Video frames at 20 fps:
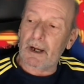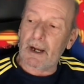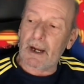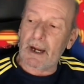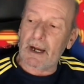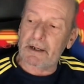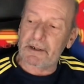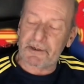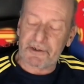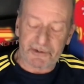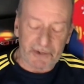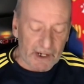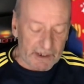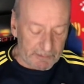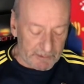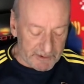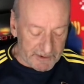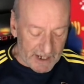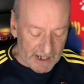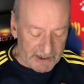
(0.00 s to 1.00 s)
a
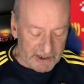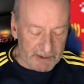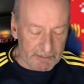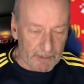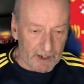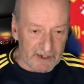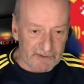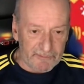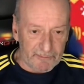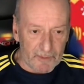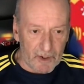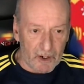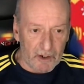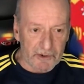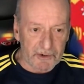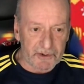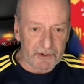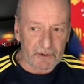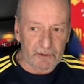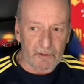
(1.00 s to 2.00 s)
statement's actually made from
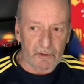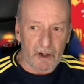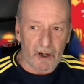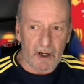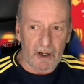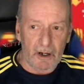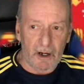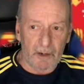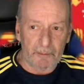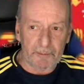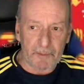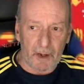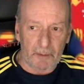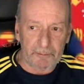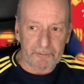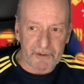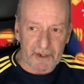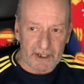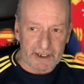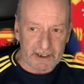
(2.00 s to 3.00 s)
Arsenal, I'm
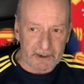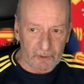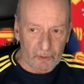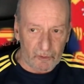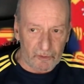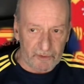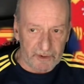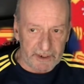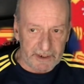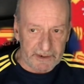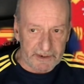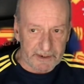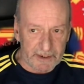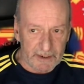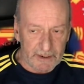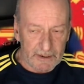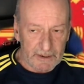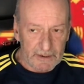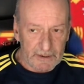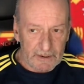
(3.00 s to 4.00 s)
taking all
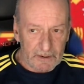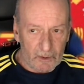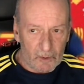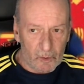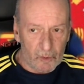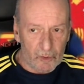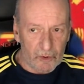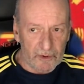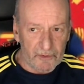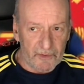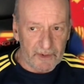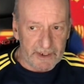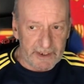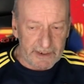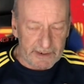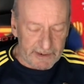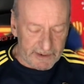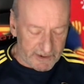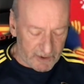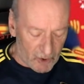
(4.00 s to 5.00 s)
of
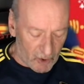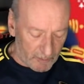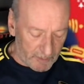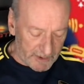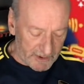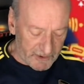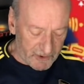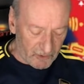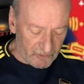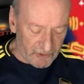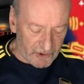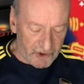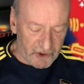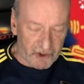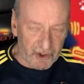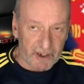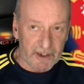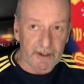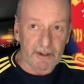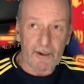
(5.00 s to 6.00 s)
these comments on the
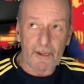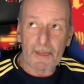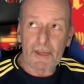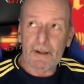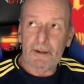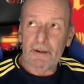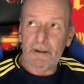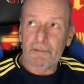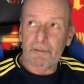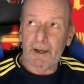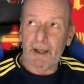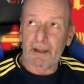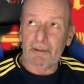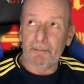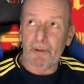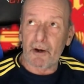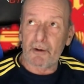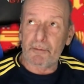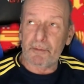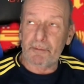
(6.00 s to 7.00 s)
chin at the
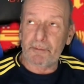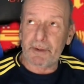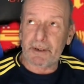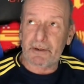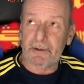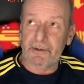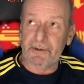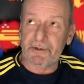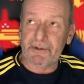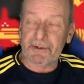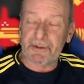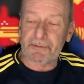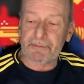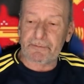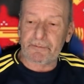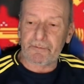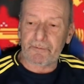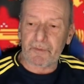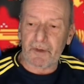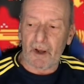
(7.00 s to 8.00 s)
moment because
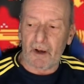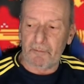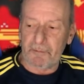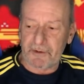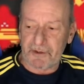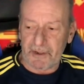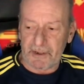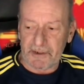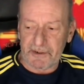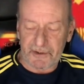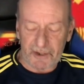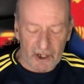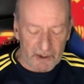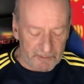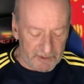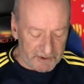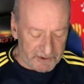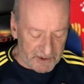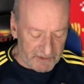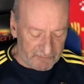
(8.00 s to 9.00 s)
I'm seeing so
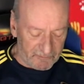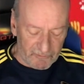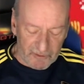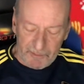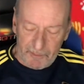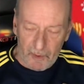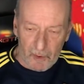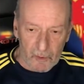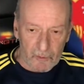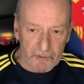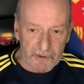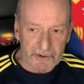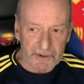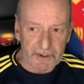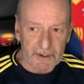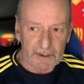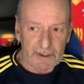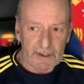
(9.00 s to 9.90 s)
many different reports.